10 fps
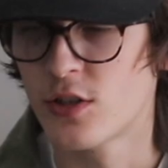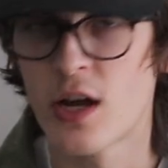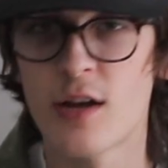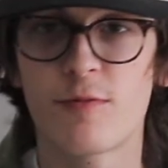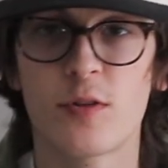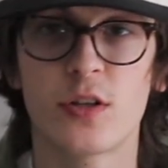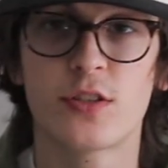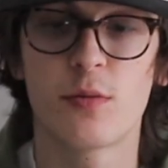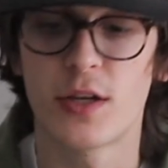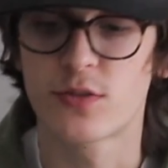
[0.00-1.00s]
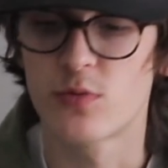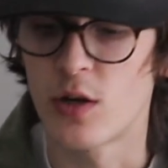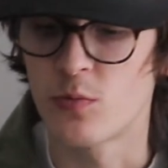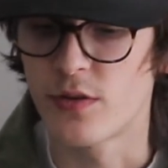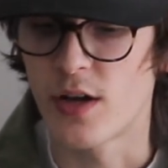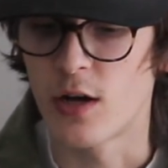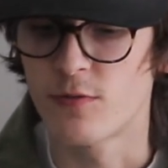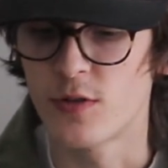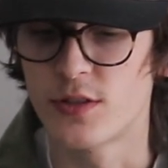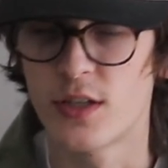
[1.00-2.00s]
kind of fun to mess around with
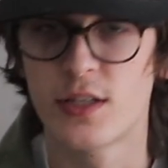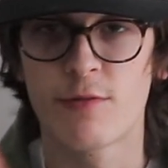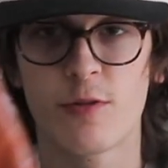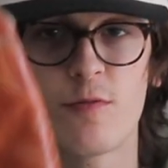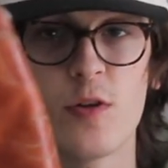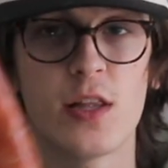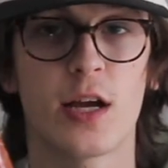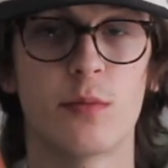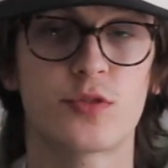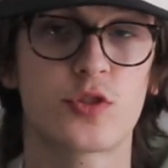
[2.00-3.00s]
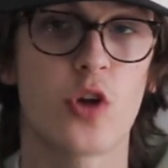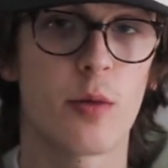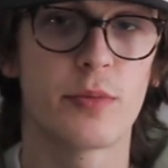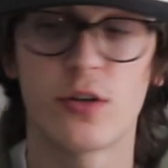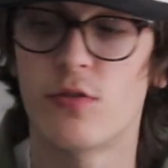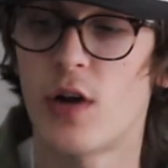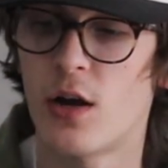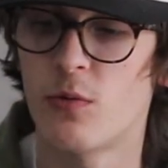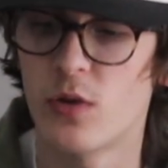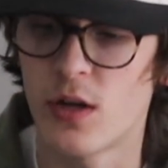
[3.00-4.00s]
outfits. I definitely feel like I'm stomping
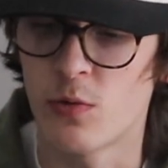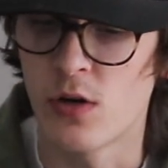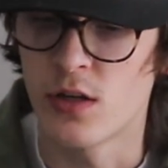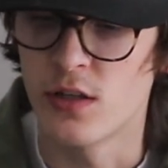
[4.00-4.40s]
around when I wear